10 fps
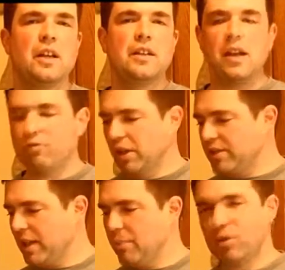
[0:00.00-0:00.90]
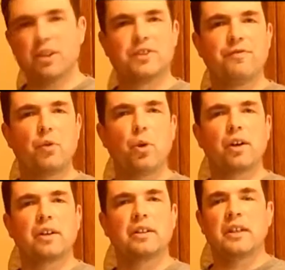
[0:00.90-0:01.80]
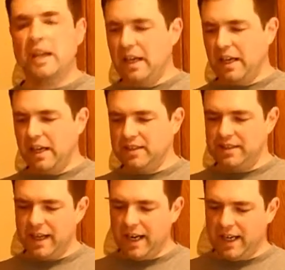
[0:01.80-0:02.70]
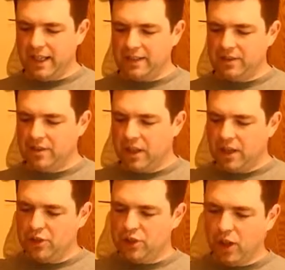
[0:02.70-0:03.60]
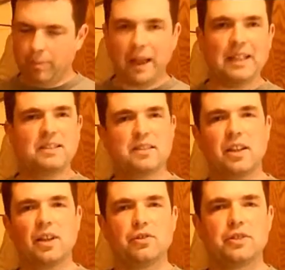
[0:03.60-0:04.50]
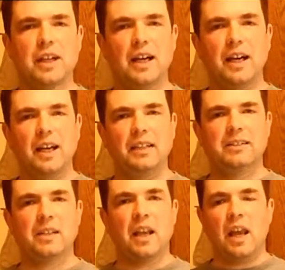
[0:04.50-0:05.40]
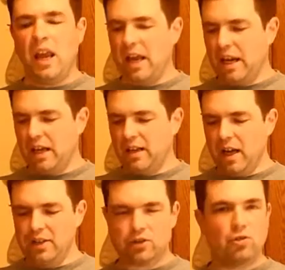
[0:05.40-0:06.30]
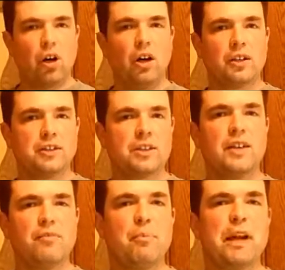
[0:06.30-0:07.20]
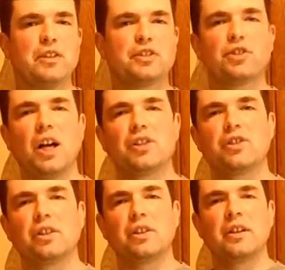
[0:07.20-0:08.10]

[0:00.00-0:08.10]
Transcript: Take, for example, this fork. It has tines, sharp ends to those tines, and a strong, stiff metal structure.